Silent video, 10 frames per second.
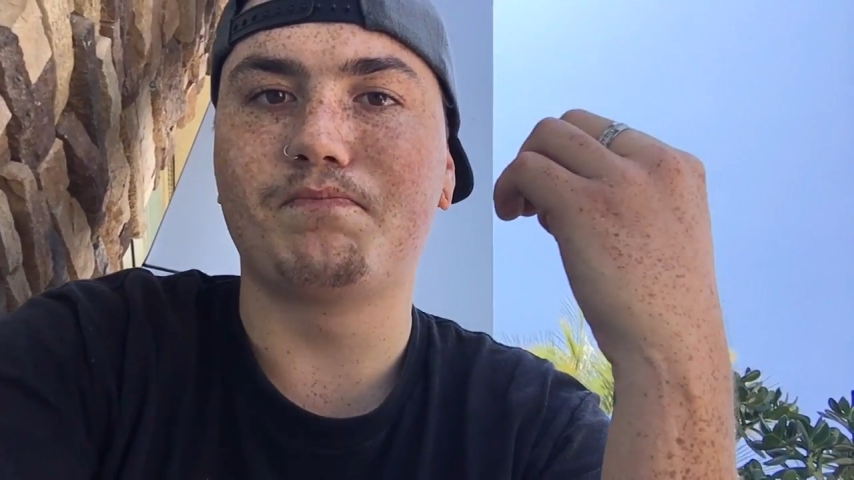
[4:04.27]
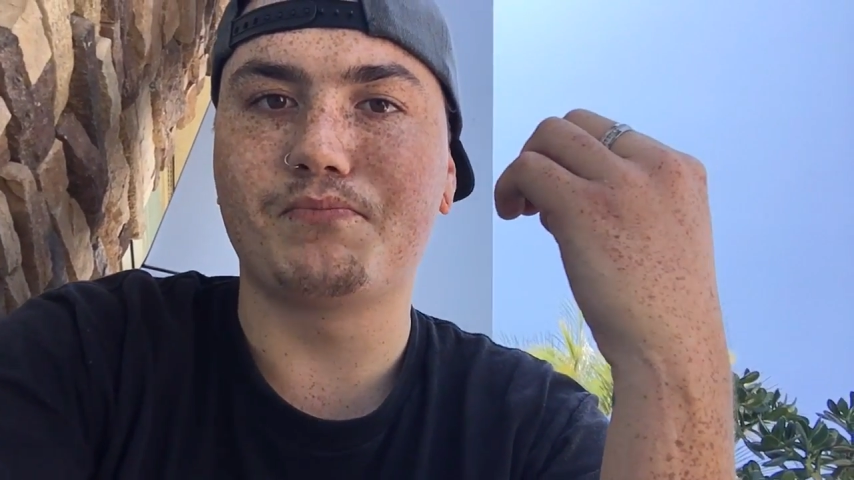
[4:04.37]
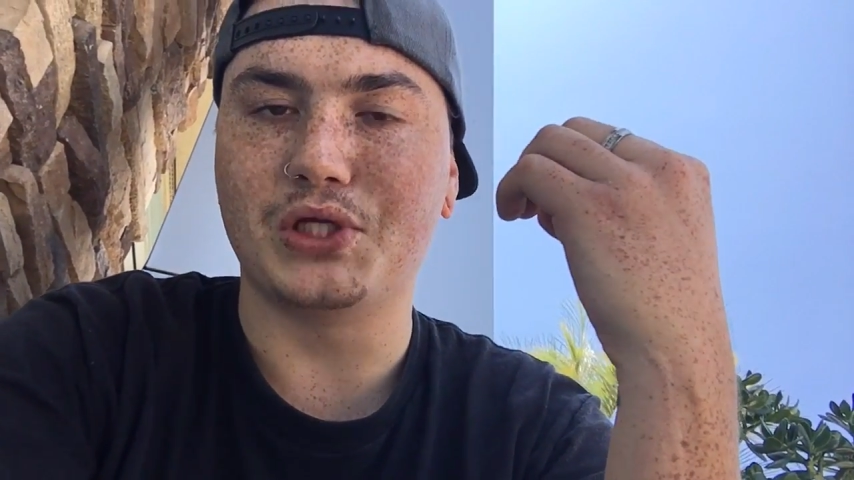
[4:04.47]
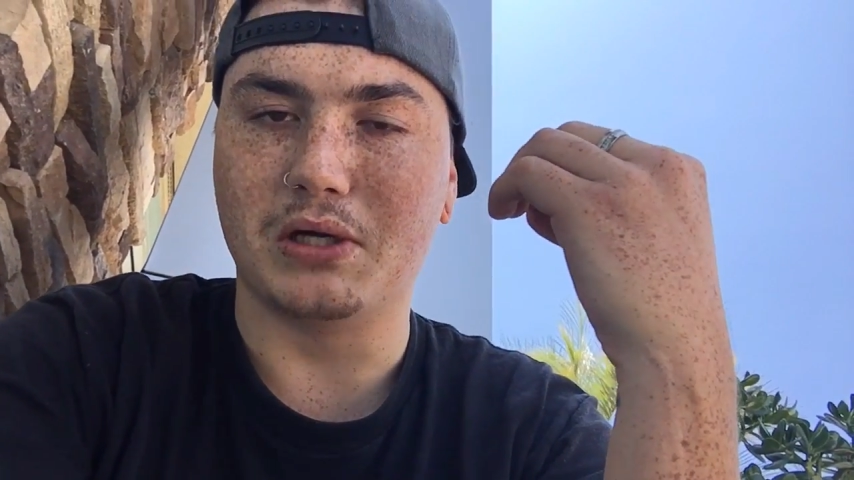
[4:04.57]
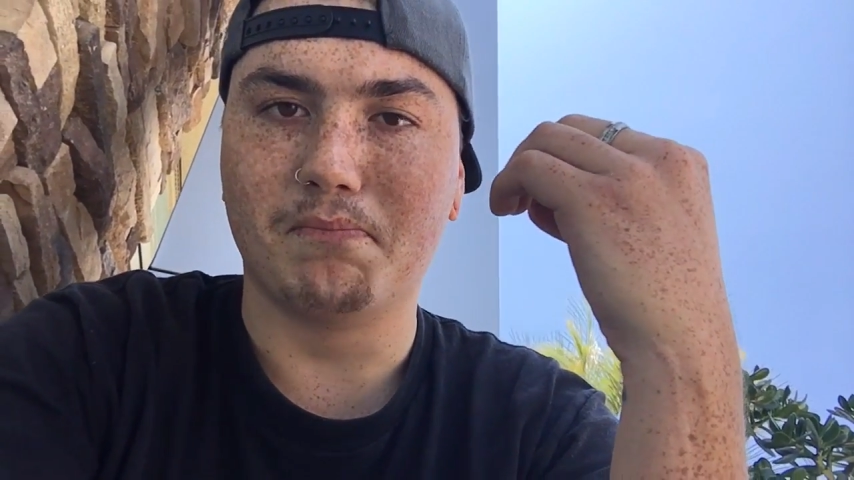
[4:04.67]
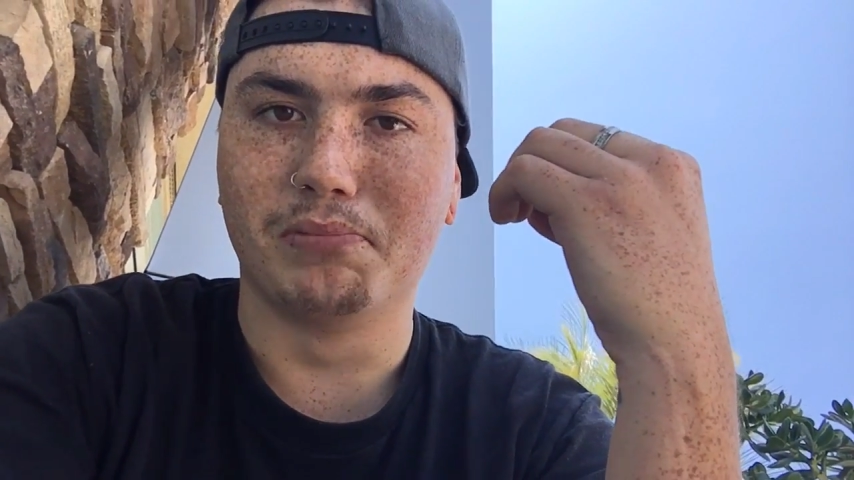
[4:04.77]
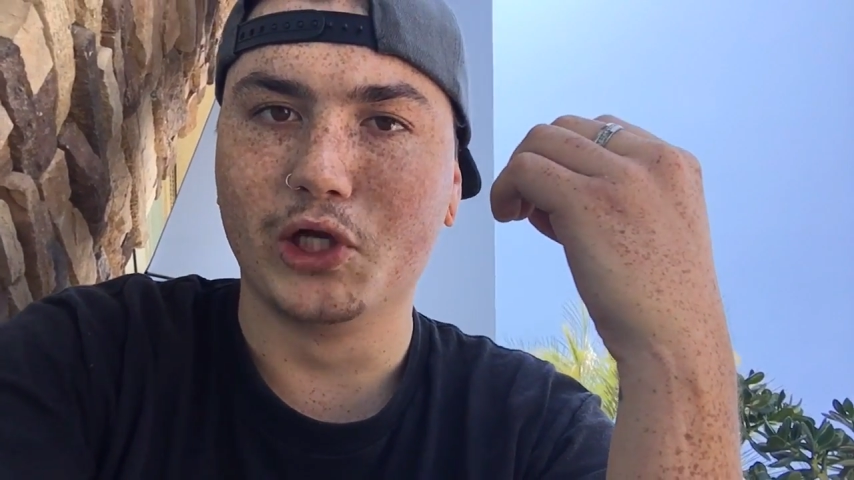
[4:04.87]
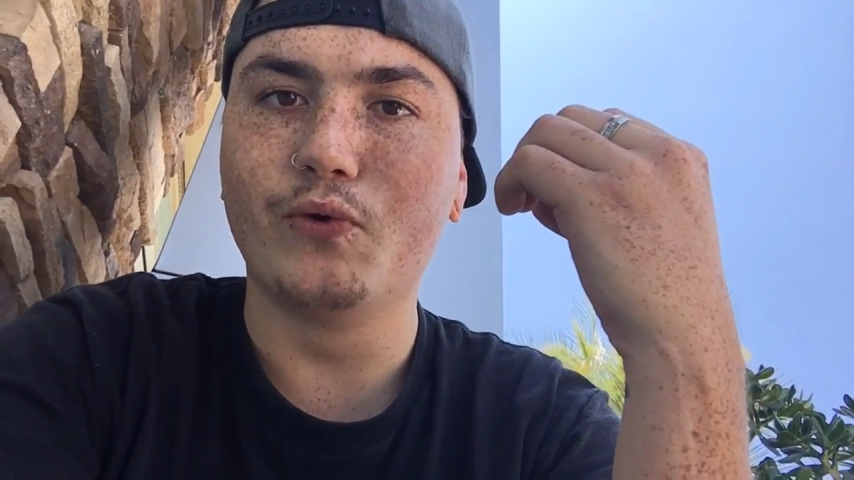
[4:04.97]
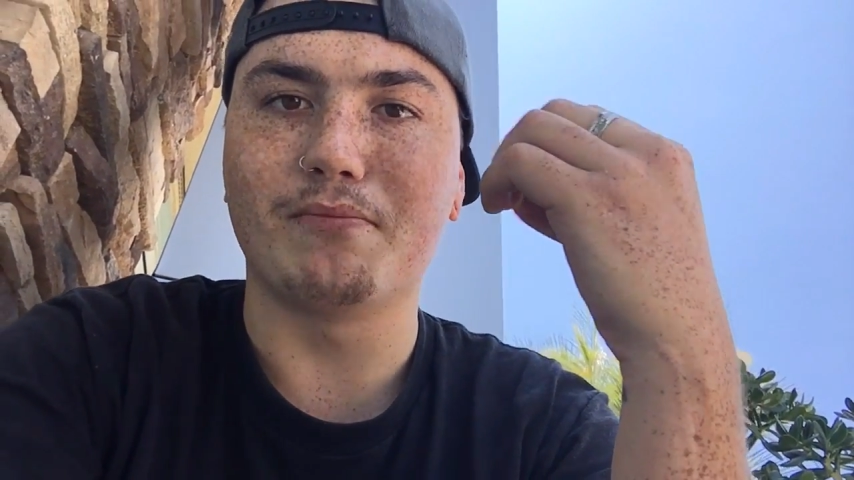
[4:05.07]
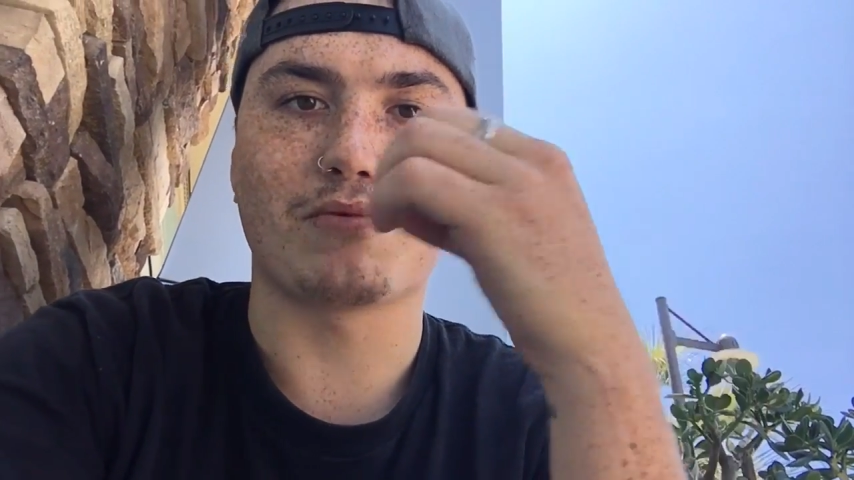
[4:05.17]
you know,
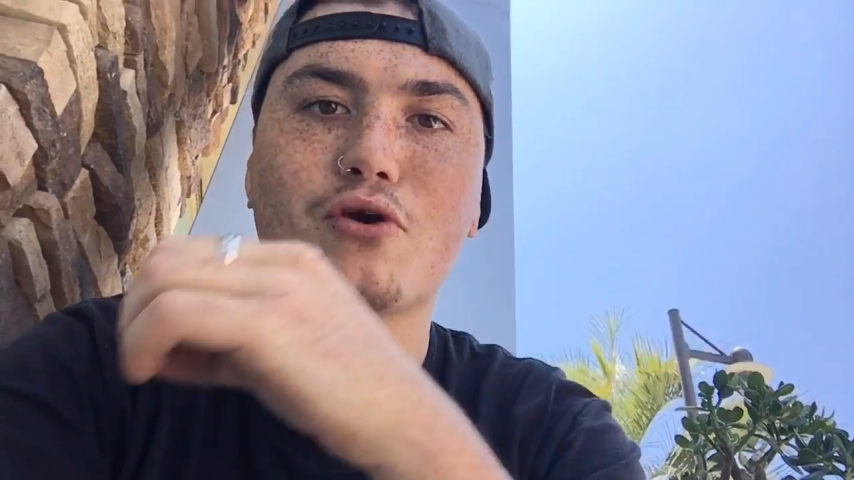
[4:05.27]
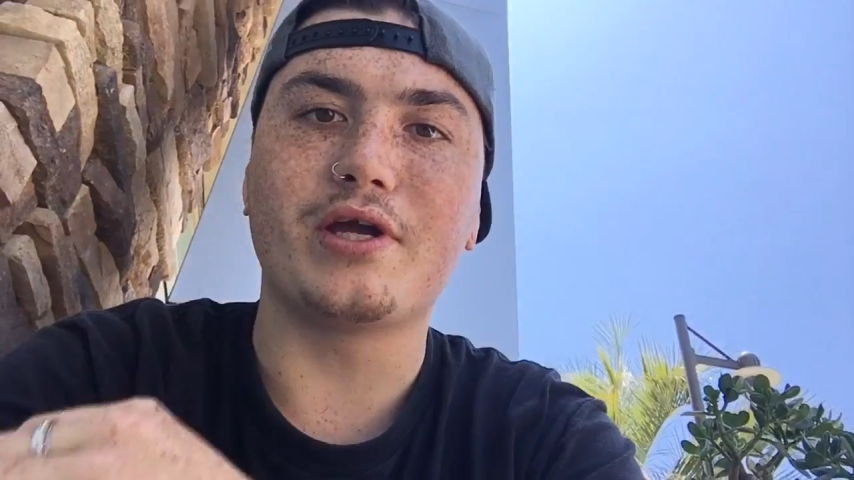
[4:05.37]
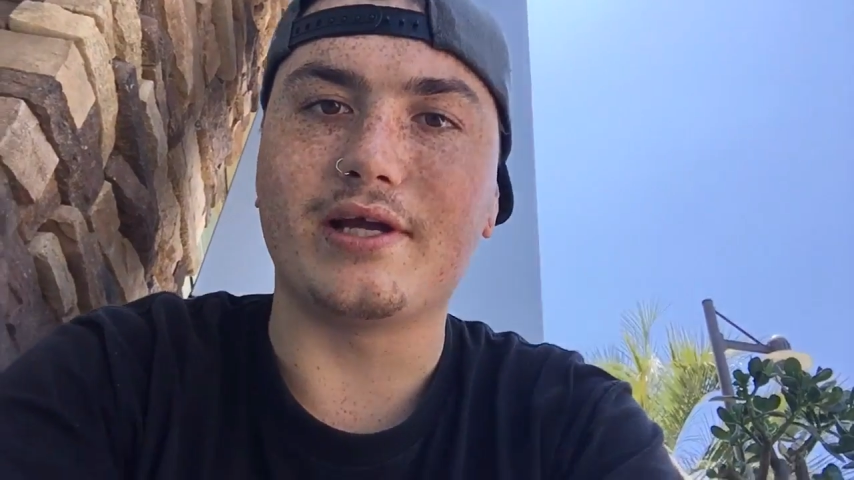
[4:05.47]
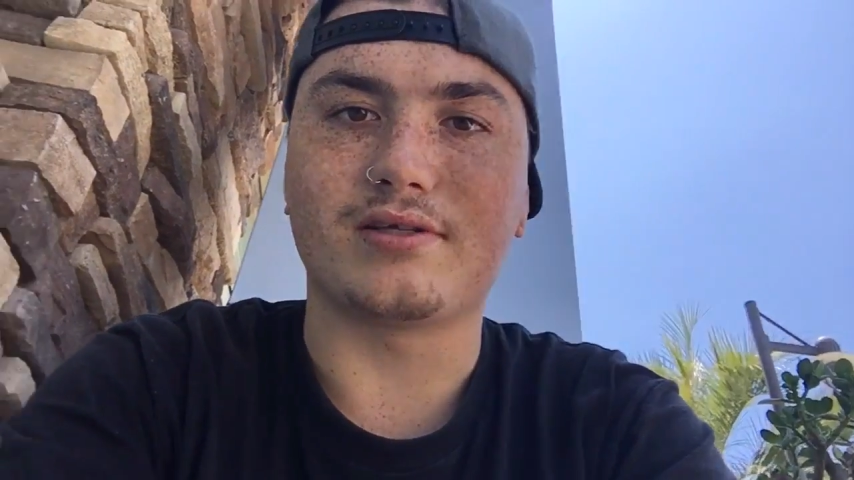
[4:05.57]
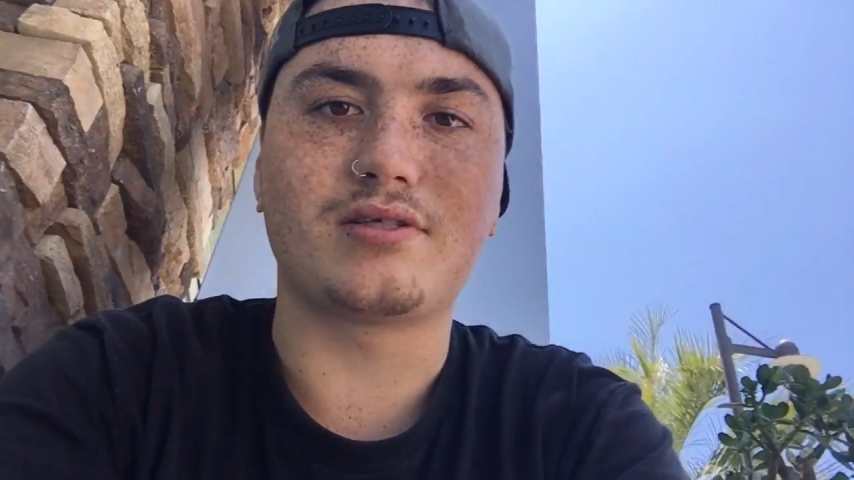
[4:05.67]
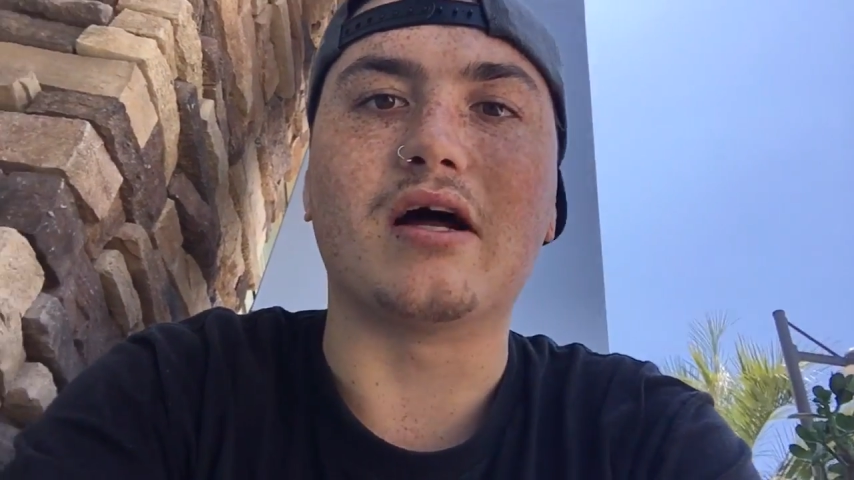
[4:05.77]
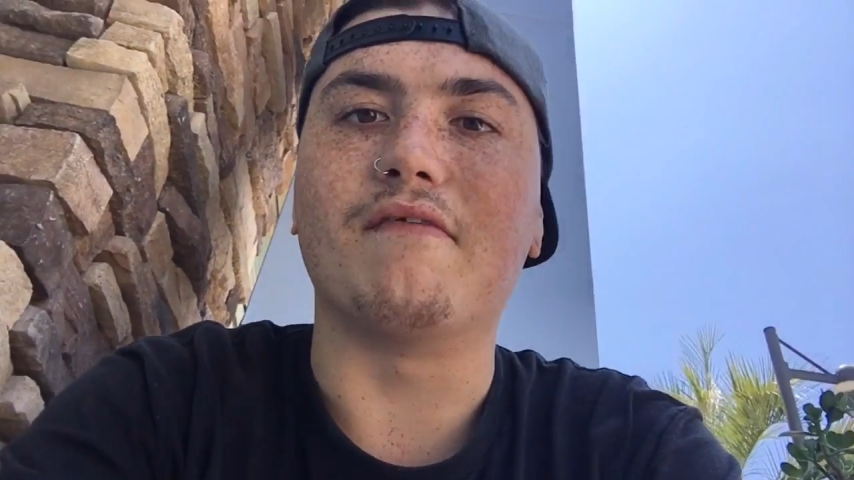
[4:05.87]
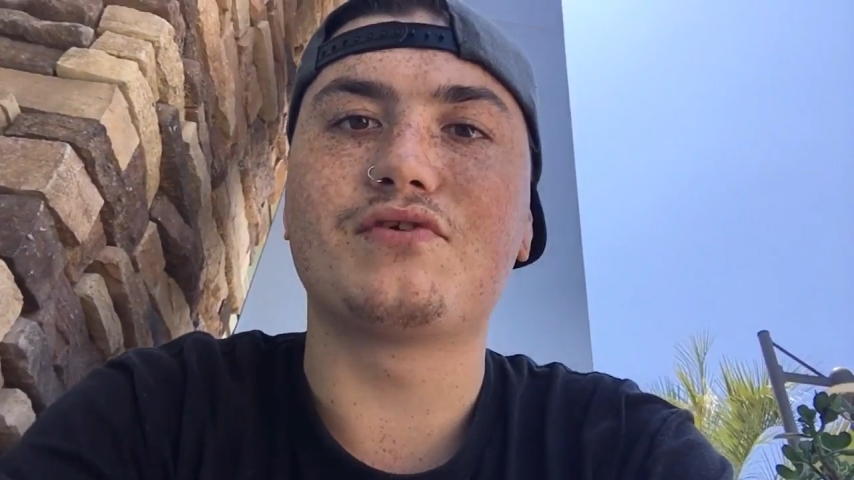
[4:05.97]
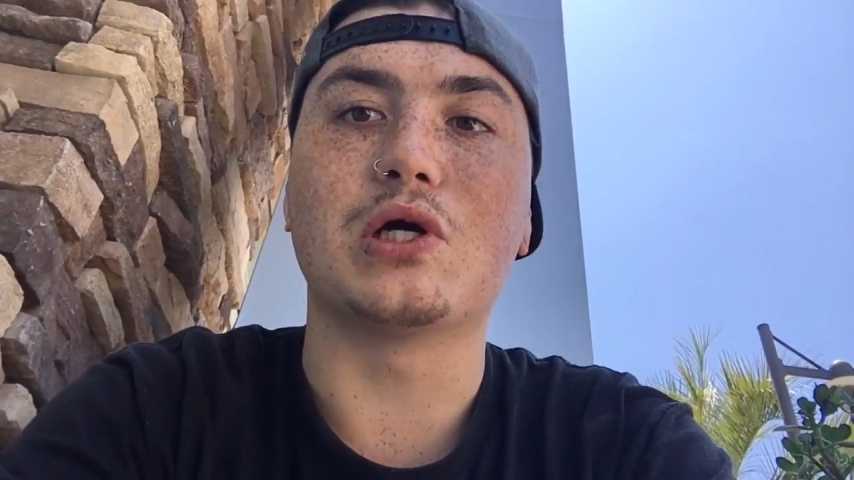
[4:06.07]
blue and murky and stuff.